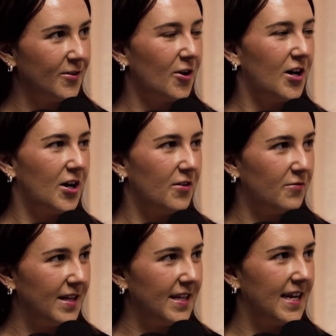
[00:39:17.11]
got
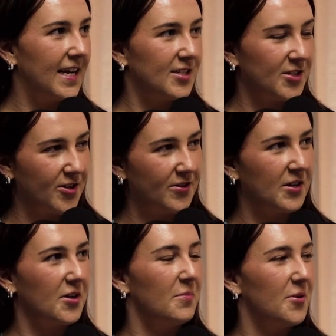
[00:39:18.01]
halfway there, had to turn around
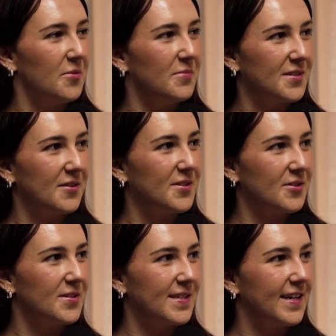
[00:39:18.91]
and come home because I was
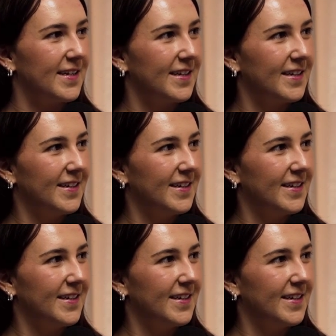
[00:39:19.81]
so sick.